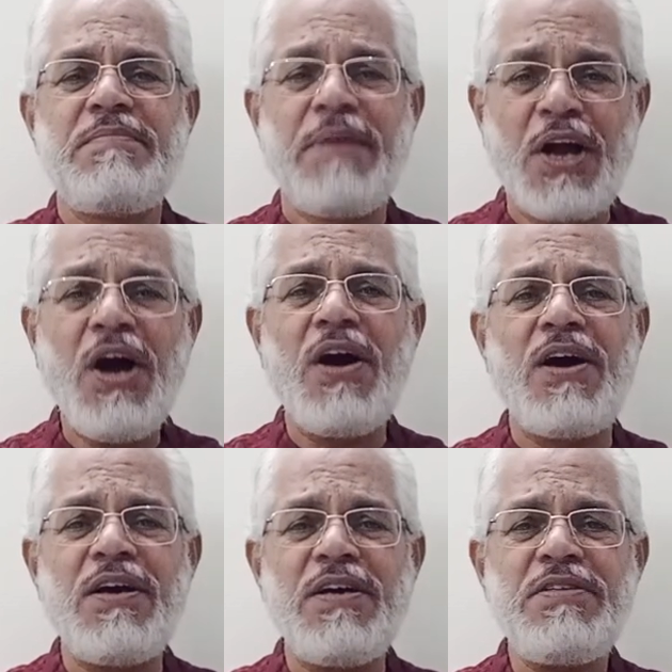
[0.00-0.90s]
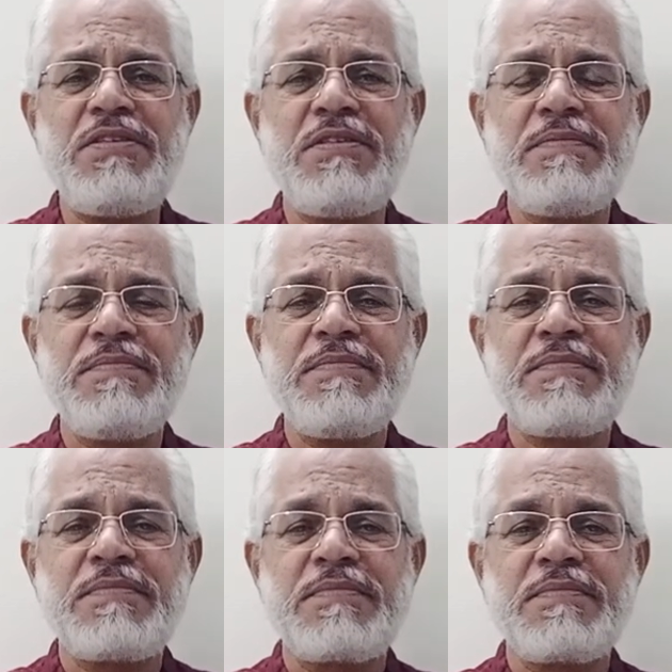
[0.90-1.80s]
Because
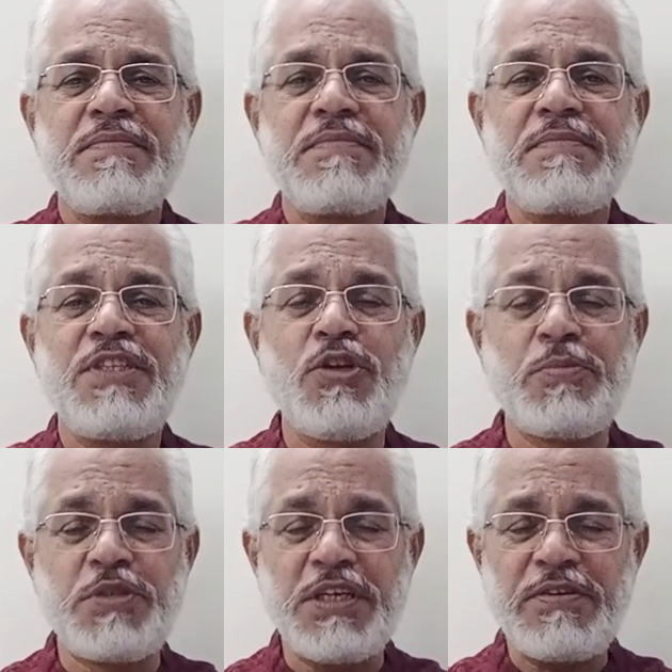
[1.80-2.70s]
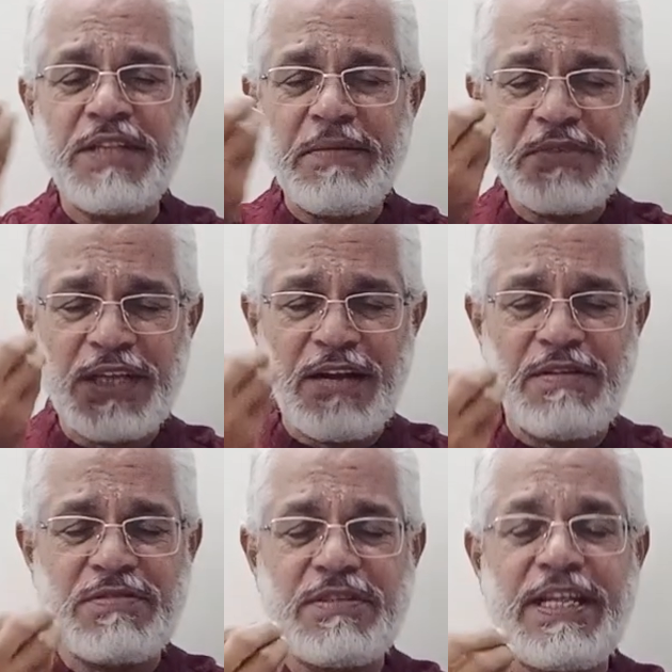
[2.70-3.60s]
they observed
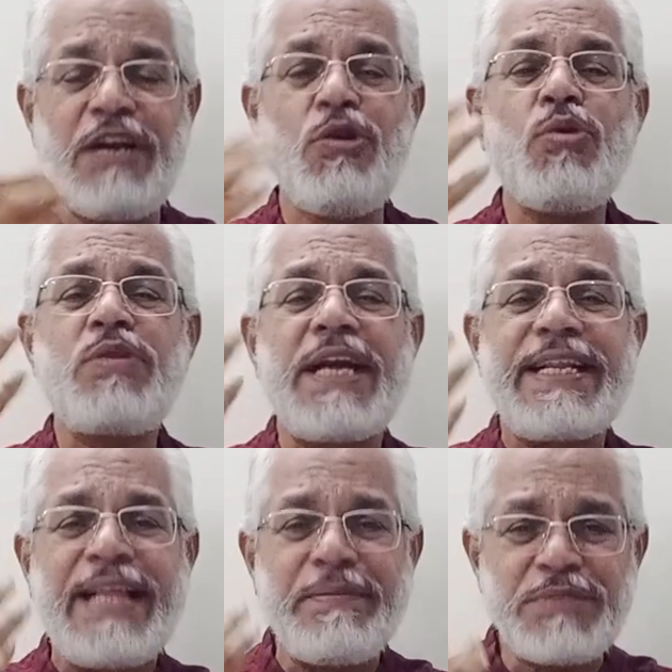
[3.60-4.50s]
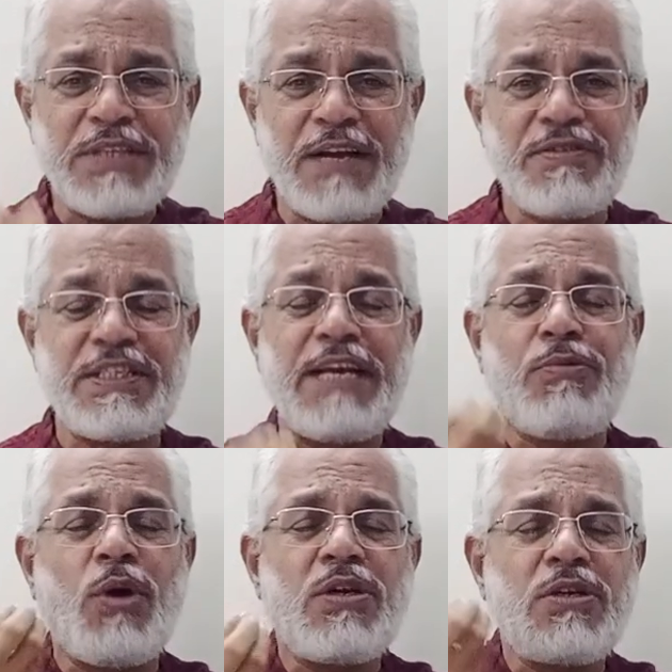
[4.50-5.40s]
themselves, they looked at themselves, they
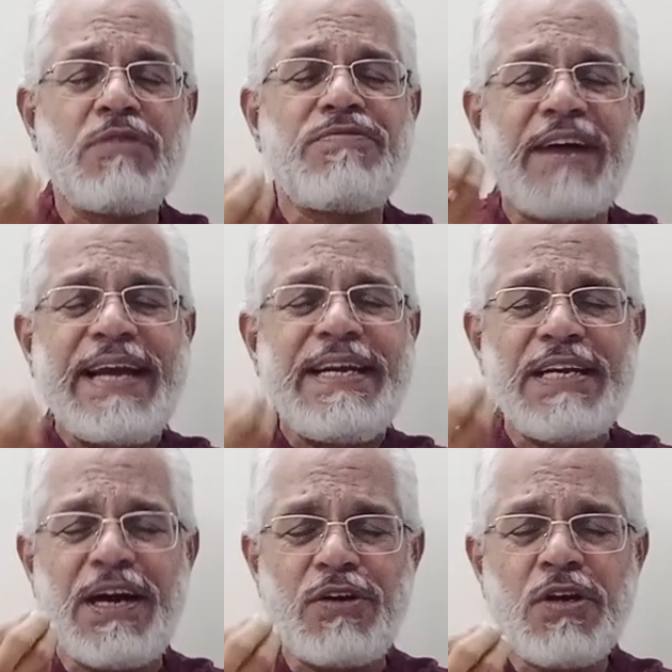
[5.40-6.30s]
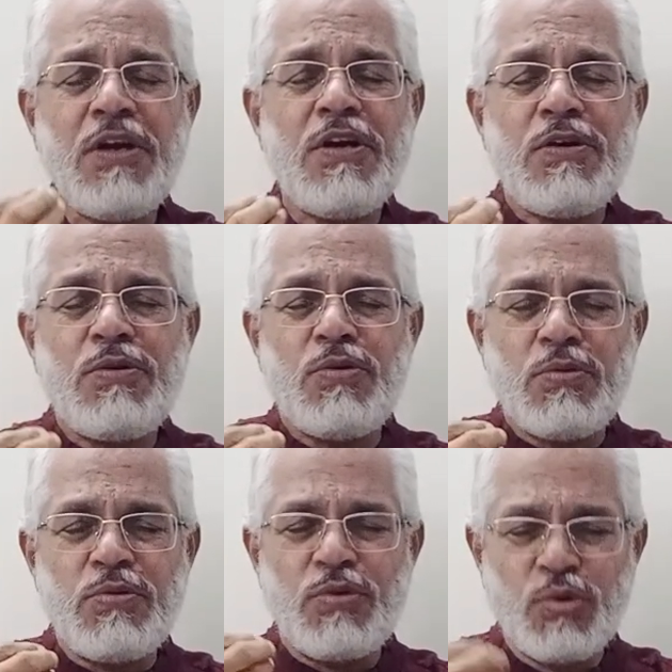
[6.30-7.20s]
wanted to find out,
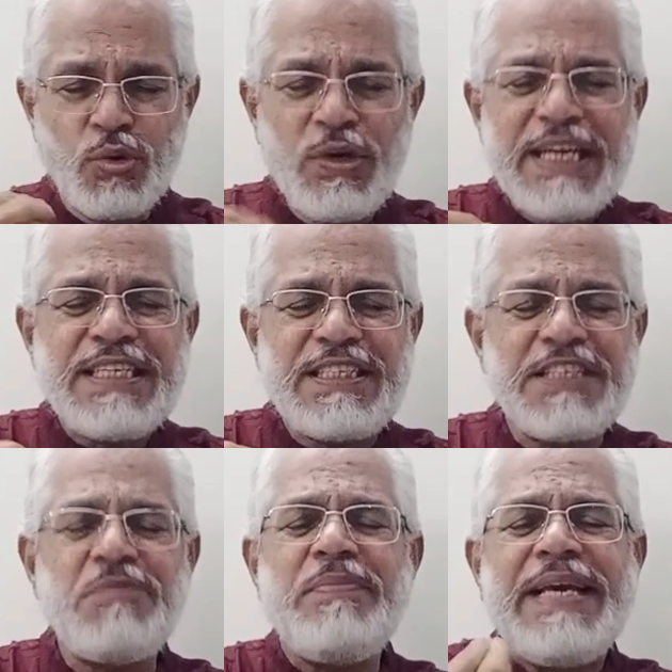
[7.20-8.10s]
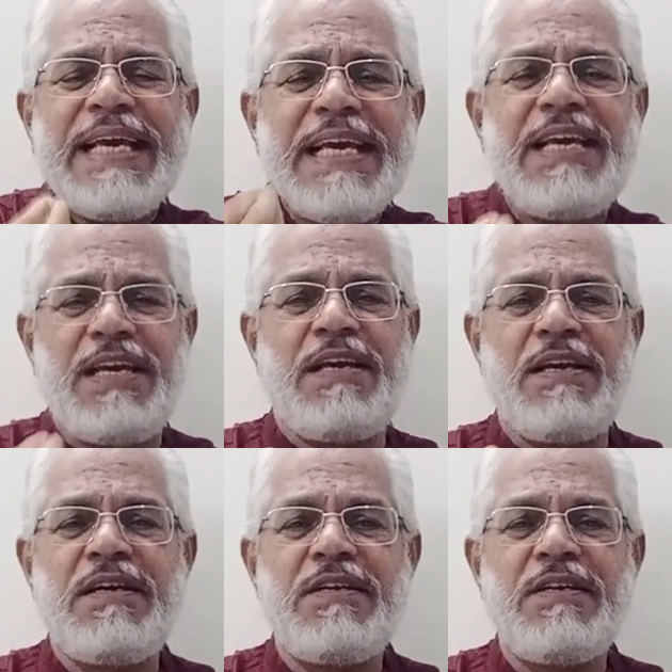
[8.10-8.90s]
who is this me?